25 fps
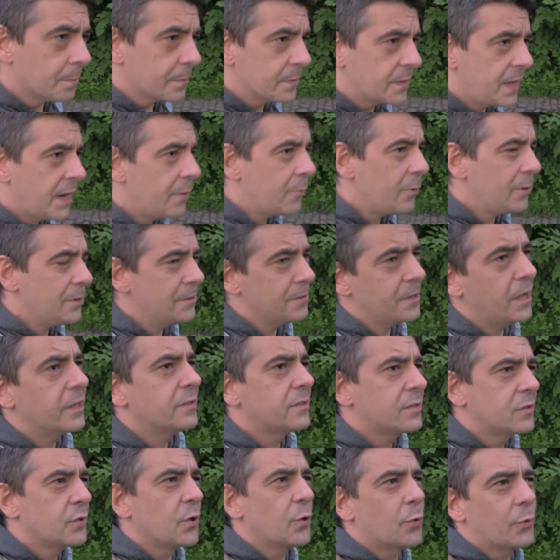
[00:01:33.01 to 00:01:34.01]
They were not
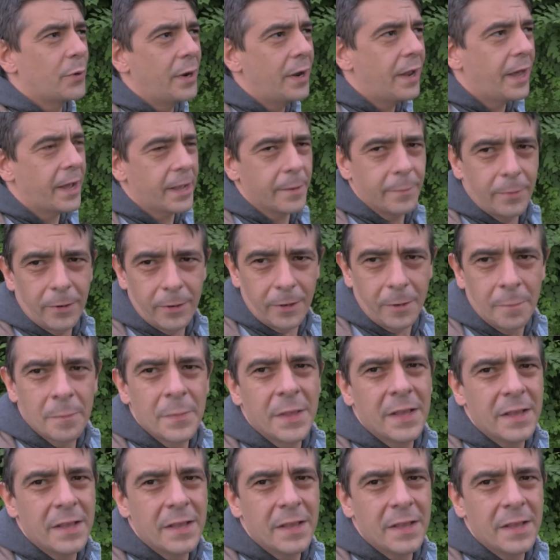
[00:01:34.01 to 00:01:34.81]
so reliable.